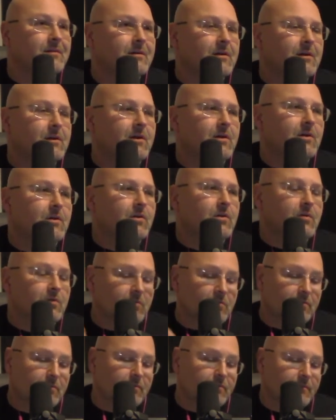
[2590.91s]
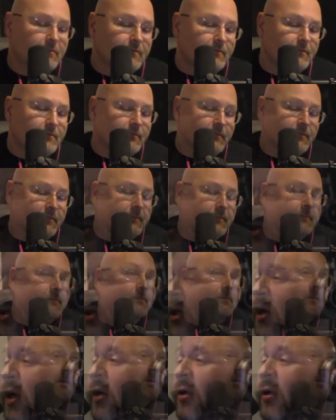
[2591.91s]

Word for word: I also feel though that's to the